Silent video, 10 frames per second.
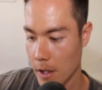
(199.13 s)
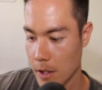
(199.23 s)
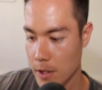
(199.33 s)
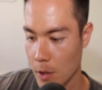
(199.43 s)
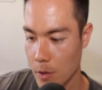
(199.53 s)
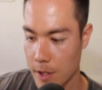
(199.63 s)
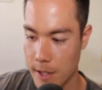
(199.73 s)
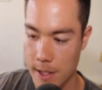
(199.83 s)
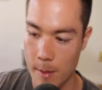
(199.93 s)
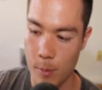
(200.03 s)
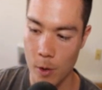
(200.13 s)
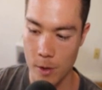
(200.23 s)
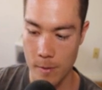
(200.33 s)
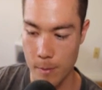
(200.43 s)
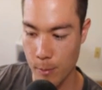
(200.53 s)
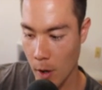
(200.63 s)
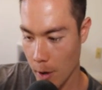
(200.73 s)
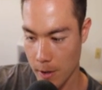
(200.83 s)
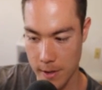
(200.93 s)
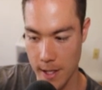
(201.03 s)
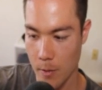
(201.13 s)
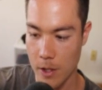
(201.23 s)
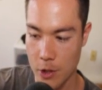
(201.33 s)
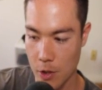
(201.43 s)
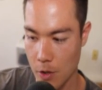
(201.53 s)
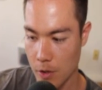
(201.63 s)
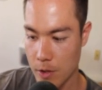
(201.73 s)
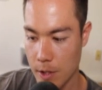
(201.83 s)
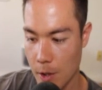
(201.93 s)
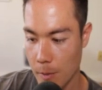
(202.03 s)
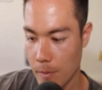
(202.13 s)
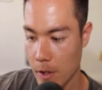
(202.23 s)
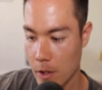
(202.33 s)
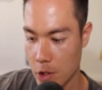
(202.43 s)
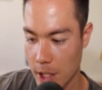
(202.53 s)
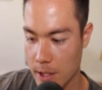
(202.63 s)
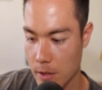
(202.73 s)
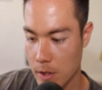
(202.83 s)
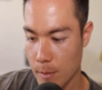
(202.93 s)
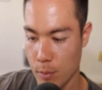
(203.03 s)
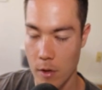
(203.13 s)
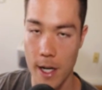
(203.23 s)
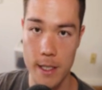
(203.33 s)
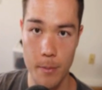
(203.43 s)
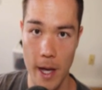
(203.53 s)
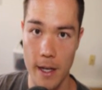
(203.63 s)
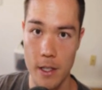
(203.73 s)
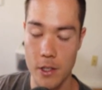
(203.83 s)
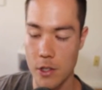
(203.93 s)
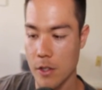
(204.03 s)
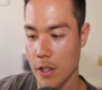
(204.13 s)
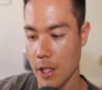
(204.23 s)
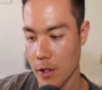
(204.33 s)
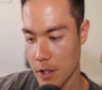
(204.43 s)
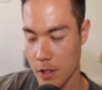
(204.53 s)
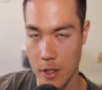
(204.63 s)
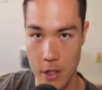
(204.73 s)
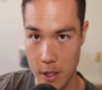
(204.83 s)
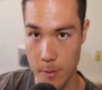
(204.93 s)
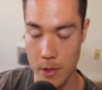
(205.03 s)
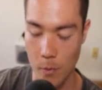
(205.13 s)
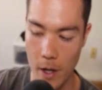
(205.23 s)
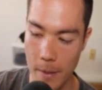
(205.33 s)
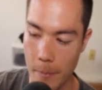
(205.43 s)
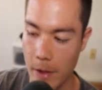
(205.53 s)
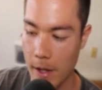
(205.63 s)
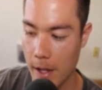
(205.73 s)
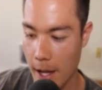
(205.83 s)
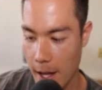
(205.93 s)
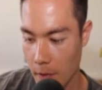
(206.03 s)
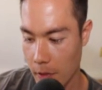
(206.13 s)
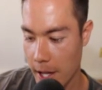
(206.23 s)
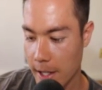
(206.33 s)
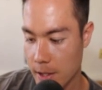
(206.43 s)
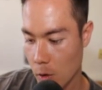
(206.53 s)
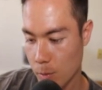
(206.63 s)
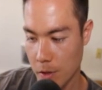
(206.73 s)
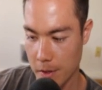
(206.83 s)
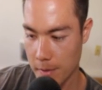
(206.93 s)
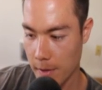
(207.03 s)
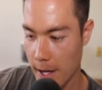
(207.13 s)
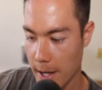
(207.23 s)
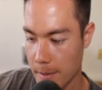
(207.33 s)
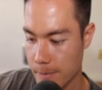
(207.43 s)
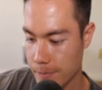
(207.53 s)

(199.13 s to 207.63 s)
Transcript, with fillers: So this is an important part that I want to show you. So just do the bronze package, you know, the, the cheapest one. And that is completely fine.